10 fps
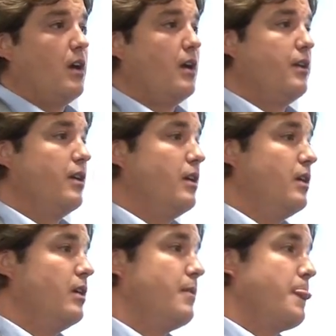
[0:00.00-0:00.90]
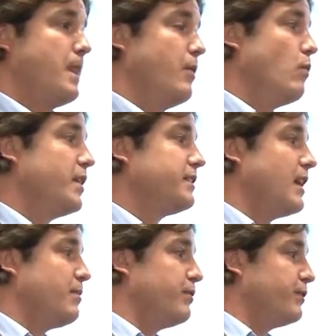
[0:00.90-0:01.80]
on uh, on what
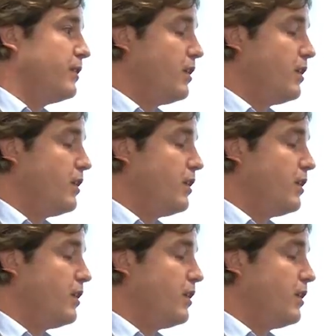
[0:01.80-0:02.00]
type of,